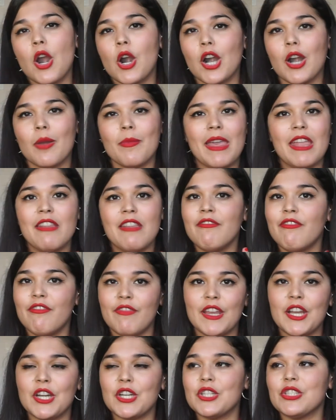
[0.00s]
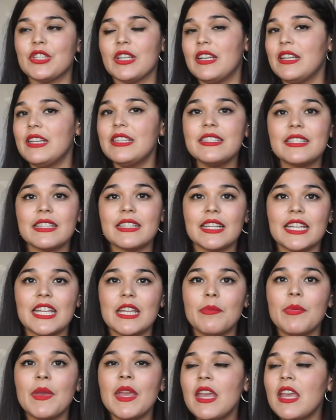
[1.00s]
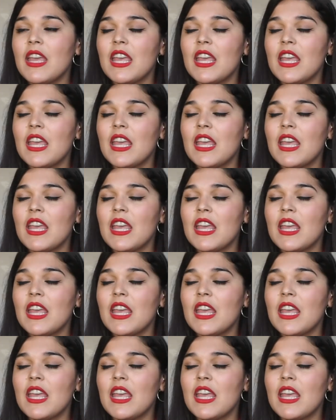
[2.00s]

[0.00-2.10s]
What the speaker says: arm and fingers asleep.